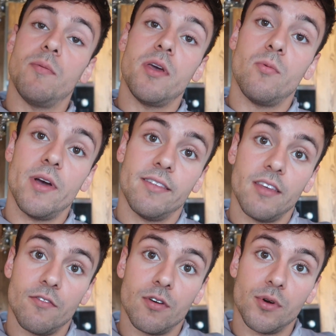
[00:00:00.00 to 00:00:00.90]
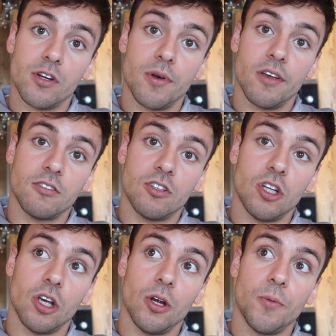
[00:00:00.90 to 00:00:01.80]
may be a weird thing for a British person to
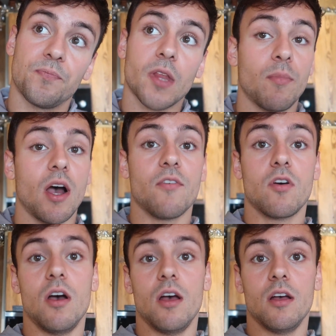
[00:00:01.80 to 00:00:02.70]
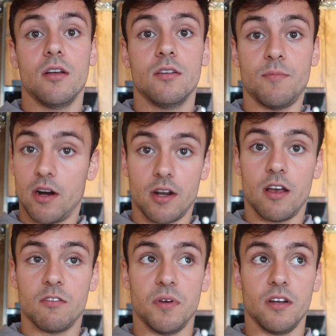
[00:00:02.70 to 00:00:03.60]
do, but I've got an American
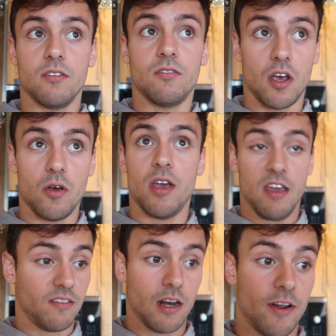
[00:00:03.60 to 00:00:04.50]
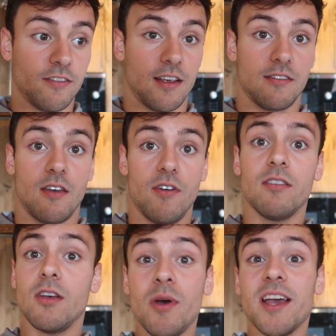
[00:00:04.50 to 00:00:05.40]
husband, so he celebrates Thanksgiving,
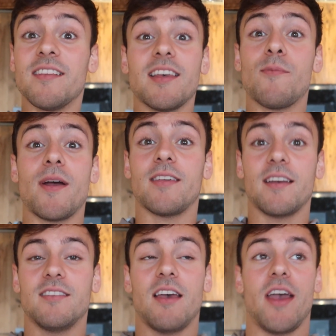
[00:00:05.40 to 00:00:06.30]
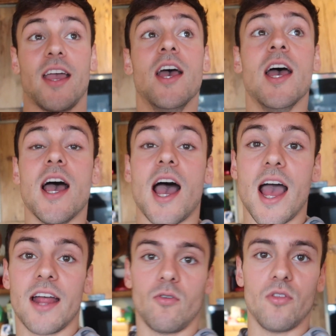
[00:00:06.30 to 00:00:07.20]
so we're gonna celebrate Thanksgiving.
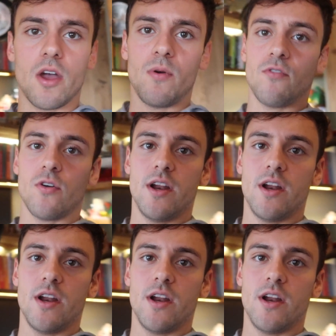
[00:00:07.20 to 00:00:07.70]
And although we've